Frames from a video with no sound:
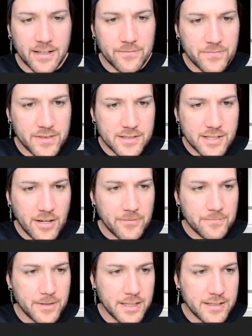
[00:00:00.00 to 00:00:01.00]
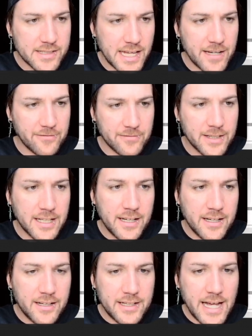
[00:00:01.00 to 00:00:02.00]
that. So, save.
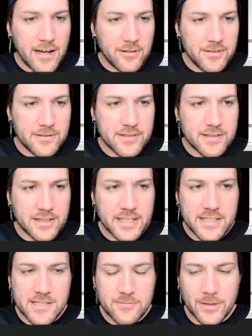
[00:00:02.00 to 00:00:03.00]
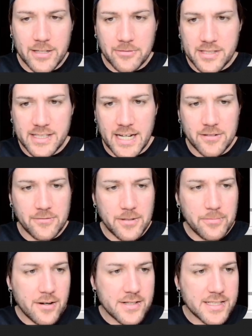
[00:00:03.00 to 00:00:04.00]
Now, this is where you'll stash all
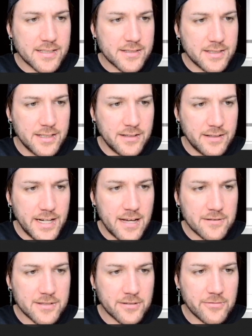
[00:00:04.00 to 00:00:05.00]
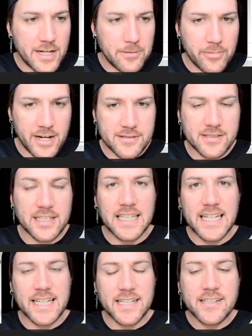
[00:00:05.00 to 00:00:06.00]
your proxies. Now, to create a browser and
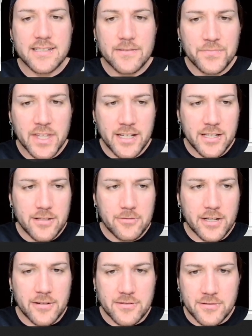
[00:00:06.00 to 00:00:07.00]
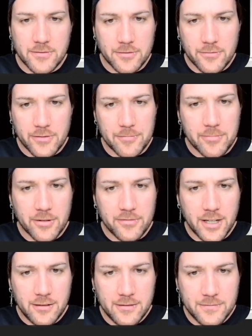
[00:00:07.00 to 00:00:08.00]
link it, you'll go to Create Profile.